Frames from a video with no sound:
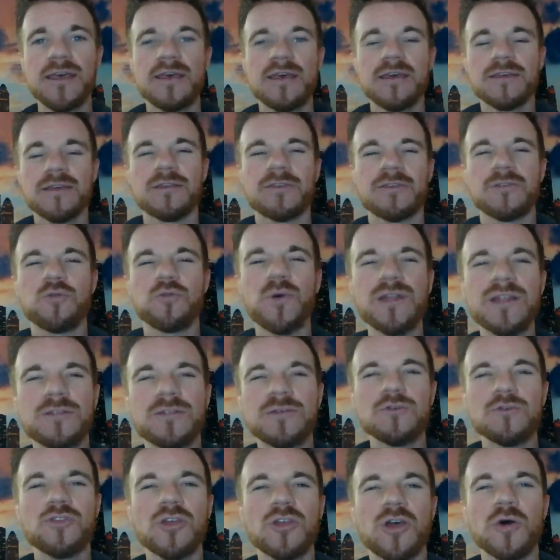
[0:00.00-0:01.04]
So
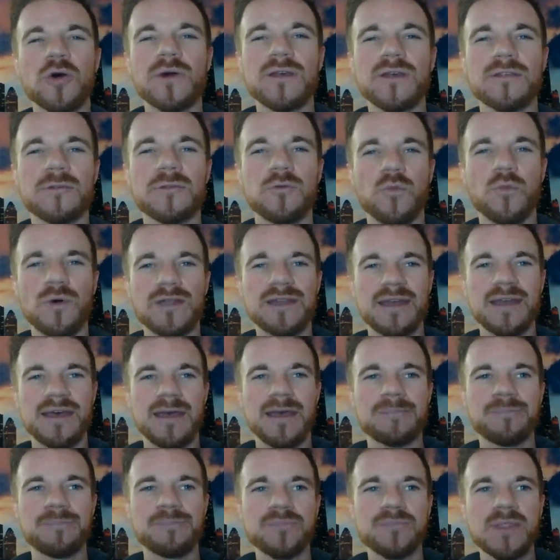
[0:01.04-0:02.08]
22 showings in one
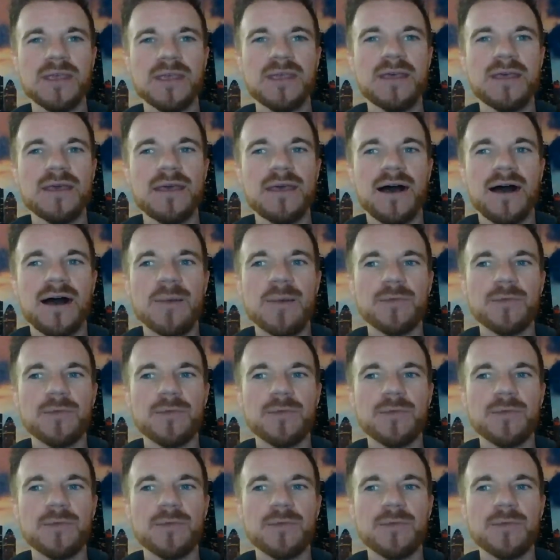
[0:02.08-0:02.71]
day. I'm